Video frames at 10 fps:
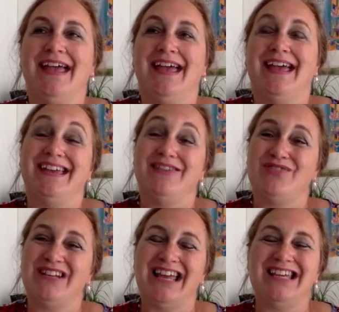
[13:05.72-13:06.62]
In
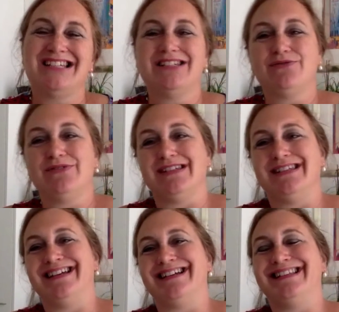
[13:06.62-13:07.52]
relation
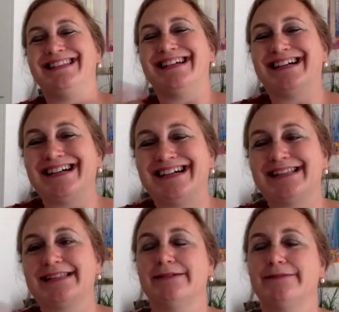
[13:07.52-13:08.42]
to their
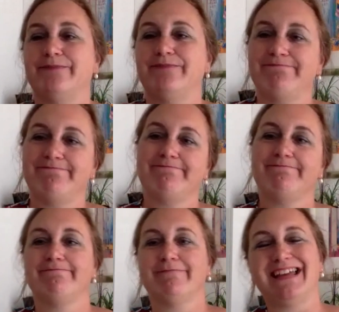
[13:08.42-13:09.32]
dad,
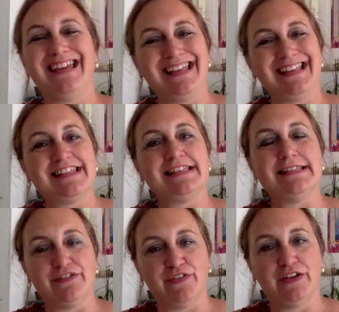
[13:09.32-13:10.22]
it's
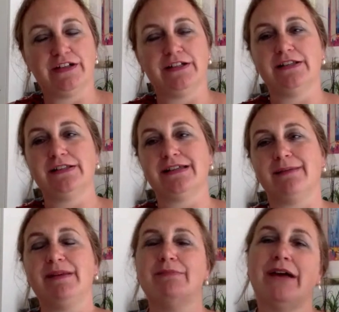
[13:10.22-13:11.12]
difficult.
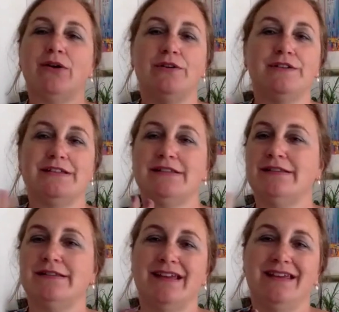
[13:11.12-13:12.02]
My oldest,
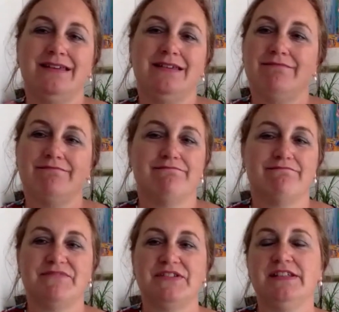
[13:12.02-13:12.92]
they
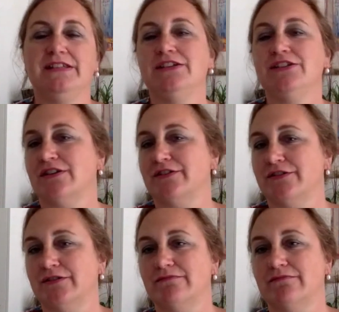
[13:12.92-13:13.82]
see each
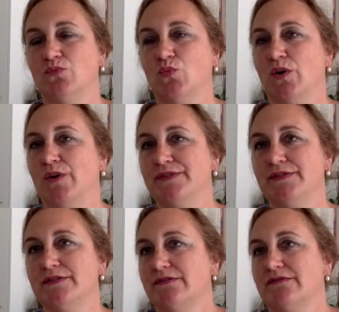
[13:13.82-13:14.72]
other
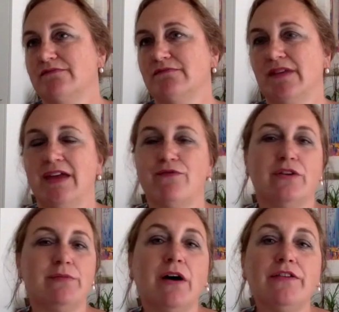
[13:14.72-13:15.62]
once
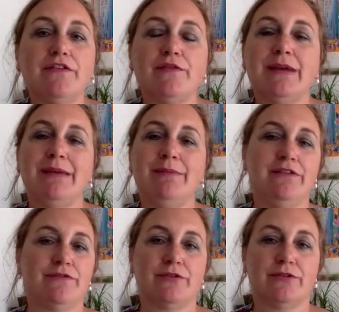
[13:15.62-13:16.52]
every month, maybe
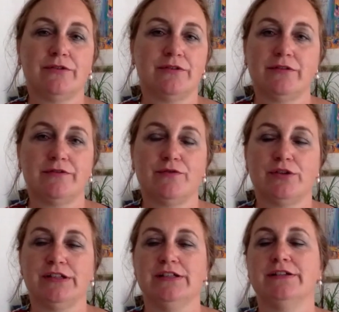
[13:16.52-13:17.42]
for
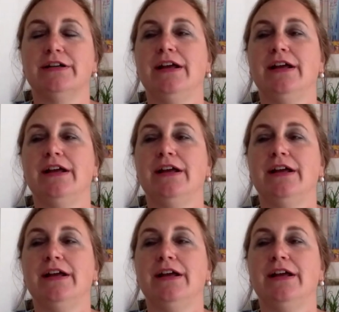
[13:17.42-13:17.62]
dinner.